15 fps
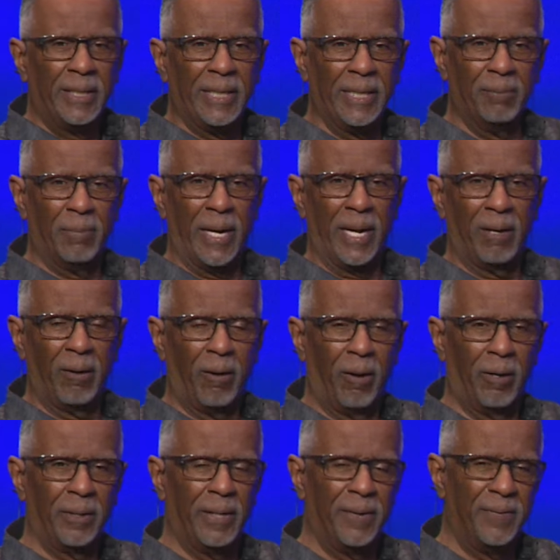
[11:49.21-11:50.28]
in my
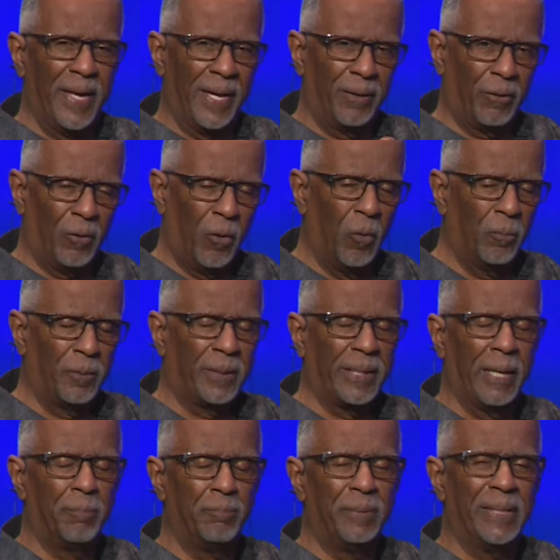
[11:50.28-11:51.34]
heart, and that hope
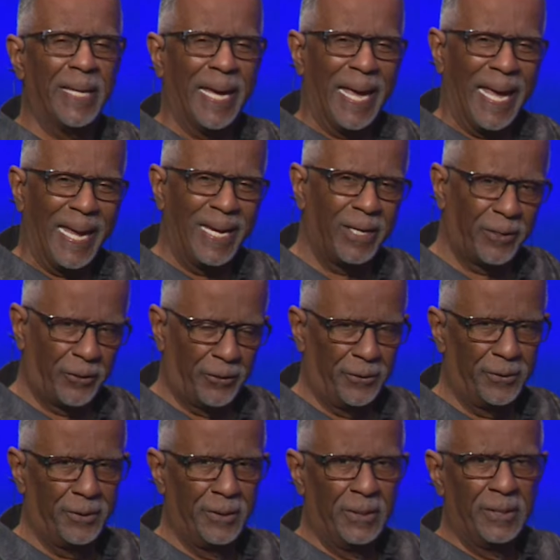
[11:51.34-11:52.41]
kept me
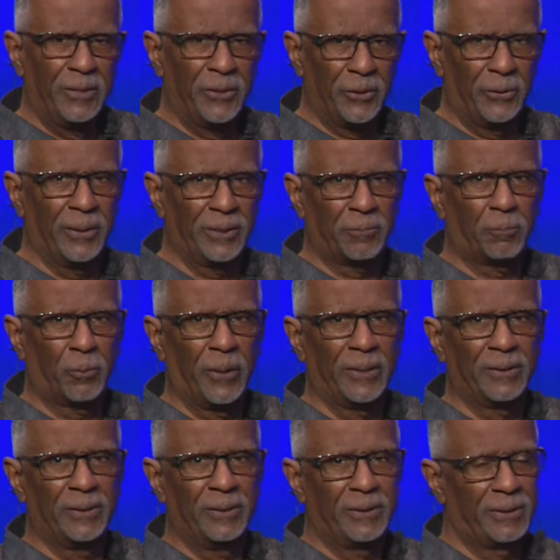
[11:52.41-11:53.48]
anchored to His
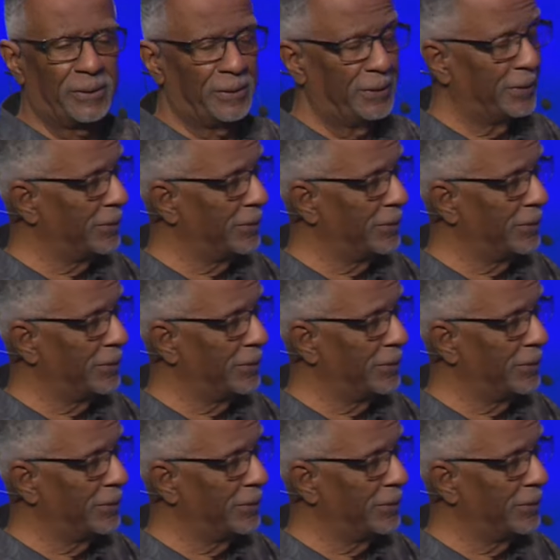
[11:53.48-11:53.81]
presence.